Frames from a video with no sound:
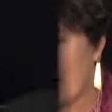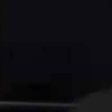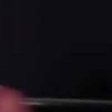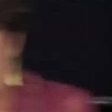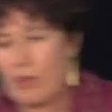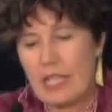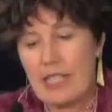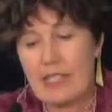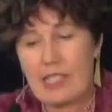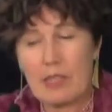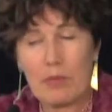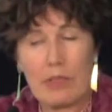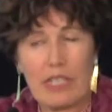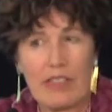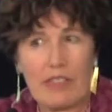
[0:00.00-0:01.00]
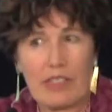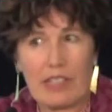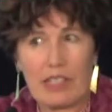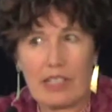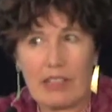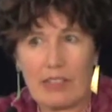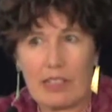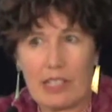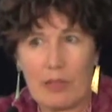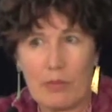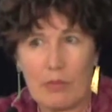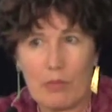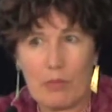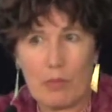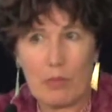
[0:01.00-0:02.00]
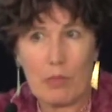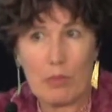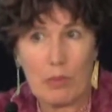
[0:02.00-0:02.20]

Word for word: We have reason to believe that none of them were